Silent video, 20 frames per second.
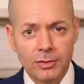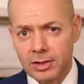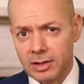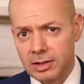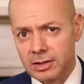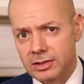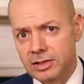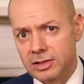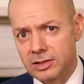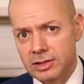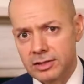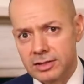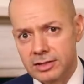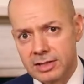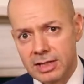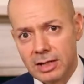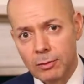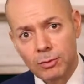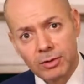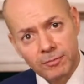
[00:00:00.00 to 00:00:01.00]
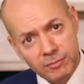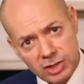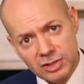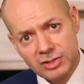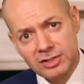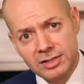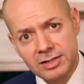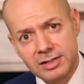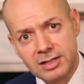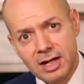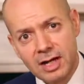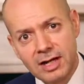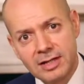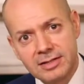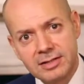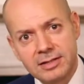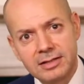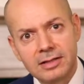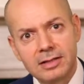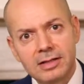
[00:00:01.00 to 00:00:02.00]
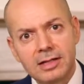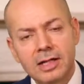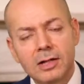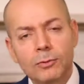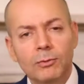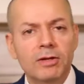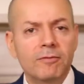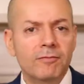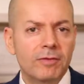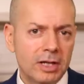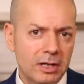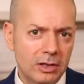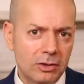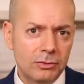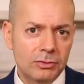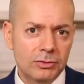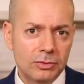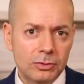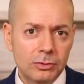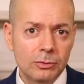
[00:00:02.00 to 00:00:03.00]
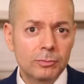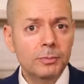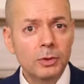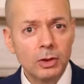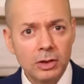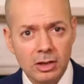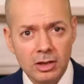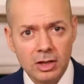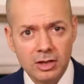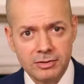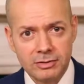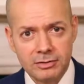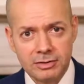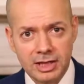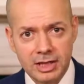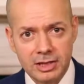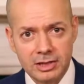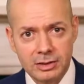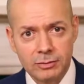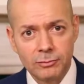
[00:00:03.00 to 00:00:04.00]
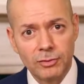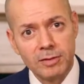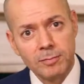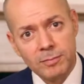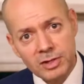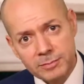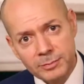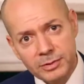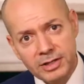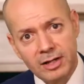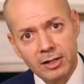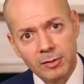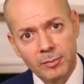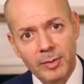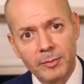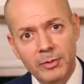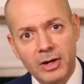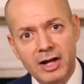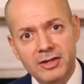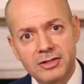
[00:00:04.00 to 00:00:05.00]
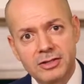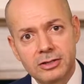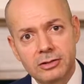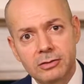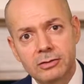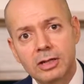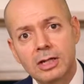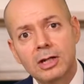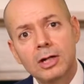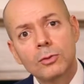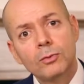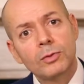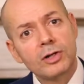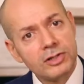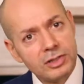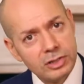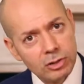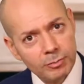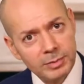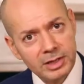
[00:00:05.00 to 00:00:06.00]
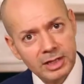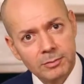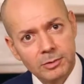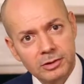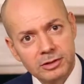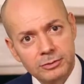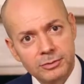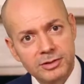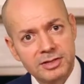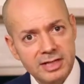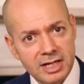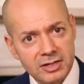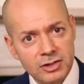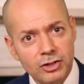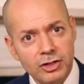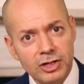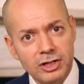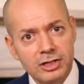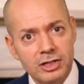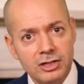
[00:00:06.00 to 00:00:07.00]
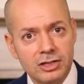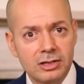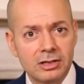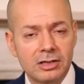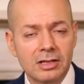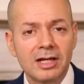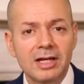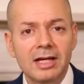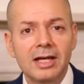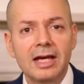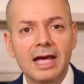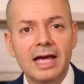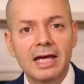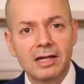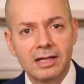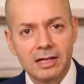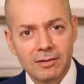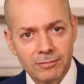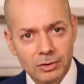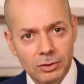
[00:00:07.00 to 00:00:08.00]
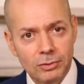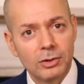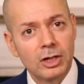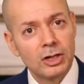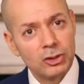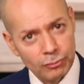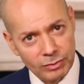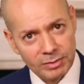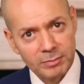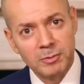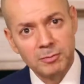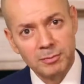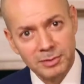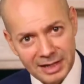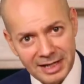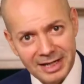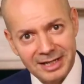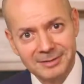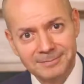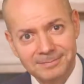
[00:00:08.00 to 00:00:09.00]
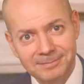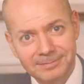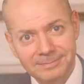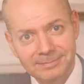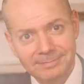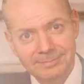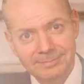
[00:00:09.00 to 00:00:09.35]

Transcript: or the conditions that we've just discussed, we invite you to book a consultation with Ms. Penelope Pratsou, where she'll be able to assess your condition and give you a treatment plan.